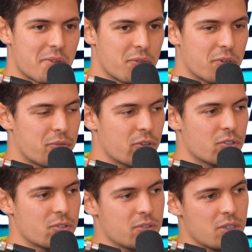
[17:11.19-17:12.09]
If you if you go
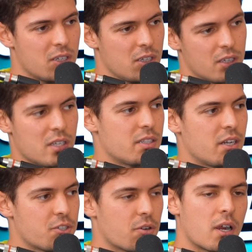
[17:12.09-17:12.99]
to
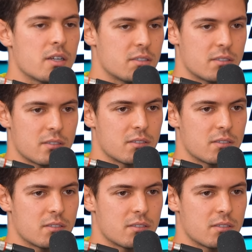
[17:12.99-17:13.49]
international karting,